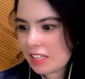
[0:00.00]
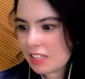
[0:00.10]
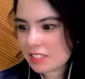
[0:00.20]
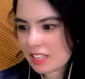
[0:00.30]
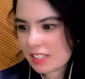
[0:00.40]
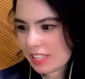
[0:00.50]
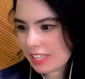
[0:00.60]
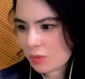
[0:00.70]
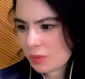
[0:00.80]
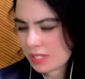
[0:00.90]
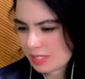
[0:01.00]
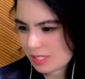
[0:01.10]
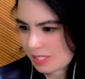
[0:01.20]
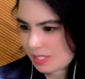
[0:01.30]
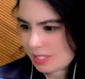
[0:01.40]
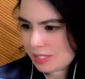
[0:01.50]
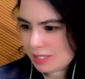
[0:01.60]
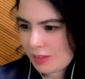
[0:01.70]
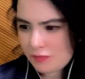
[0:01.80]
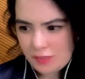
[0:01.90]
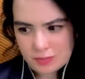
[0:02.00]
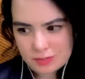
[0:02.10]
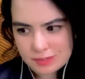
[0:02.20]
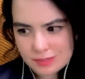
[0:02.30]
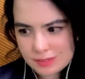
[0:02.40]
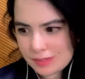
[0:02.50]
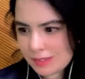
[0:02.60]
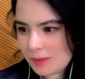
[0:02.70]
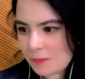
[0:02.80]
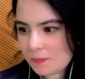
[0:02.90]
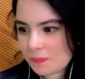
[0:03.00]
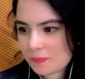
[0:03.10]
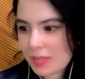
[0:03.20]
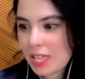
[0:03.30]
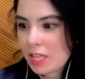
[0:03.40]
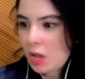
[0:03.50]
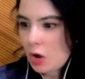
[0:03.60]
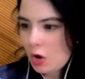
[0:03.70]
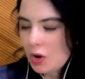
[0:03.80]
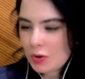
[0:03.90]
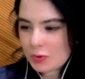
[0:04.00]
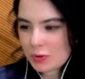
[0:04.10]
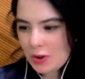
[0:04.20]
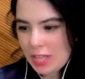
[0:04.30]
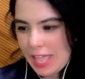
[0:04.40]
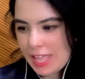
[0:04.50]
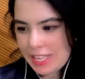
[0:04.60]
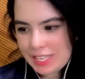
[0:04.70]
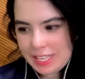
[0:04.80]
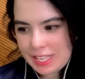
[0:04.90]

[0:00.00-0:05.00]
Is that a lake? What is this? A fountain? Oh, okay.